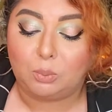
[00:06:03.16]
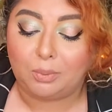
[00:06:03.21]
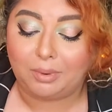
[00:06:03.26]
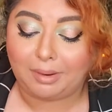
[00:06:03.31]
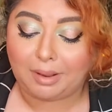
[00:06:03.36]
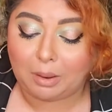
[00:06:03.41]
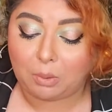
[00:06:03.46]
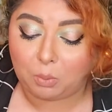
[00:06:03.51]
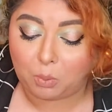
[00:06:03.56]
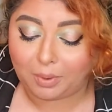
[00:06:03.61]

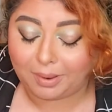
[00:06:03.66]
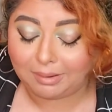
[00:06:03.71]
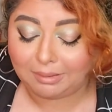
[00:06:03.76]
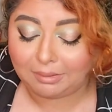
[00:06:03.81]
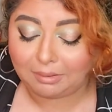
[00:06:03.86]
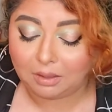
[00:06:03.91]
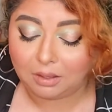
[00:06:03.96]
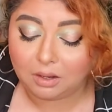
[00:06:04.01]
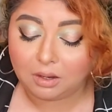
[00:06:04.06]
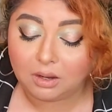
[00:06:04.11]
When I
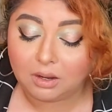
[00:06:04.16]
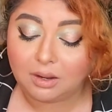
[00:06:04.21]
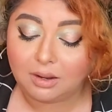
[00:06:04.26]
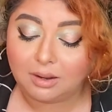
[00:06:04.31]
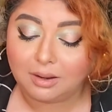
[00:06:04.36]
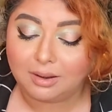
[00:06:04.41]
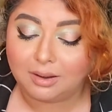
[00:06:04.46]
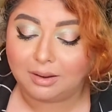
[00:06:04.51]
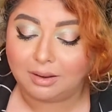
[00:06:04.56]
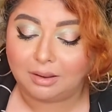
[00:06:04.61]
went
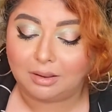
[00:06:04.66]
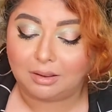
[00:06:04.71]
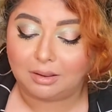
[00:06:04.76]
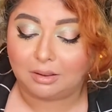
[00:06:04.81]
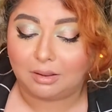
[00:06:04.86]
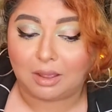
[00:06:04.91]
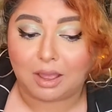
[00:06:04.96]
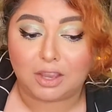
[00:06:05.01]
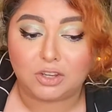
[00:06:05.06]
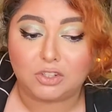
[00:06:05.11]
there,
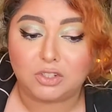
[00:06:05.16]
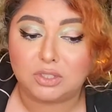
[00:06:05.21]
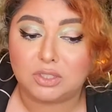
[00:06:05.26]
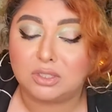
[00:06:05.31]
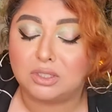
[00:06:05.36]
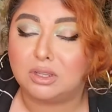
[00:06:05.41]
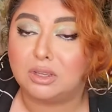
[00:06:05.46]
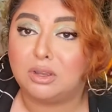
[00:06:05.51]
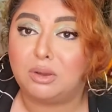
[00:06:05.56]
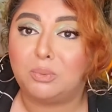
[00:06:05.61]
I
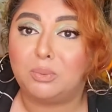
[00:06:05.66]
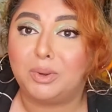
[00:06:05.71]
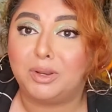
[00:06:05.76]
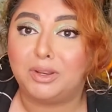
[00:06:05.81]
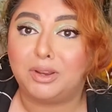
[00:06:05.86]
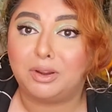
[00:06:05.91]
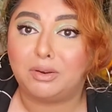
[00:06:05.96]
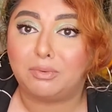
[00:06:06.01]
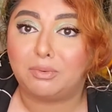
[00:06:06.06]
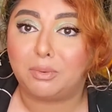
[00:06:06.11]
just uh,
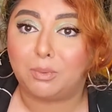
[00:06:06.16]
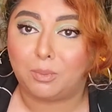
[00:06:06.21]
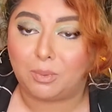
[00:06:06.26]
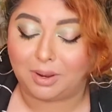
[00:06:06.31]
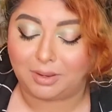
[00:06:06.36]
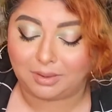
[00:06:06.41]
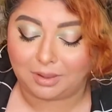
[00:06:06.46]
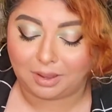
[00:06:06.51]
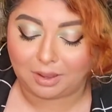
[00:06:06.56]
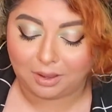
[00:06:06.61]
went there for
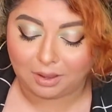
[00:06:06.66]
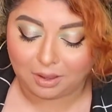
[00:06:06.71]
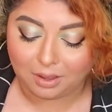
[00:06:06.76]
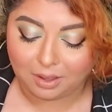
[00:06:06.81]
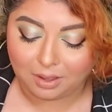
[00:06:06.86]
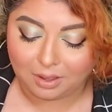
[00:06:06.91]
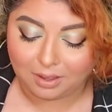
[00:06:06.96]
one day.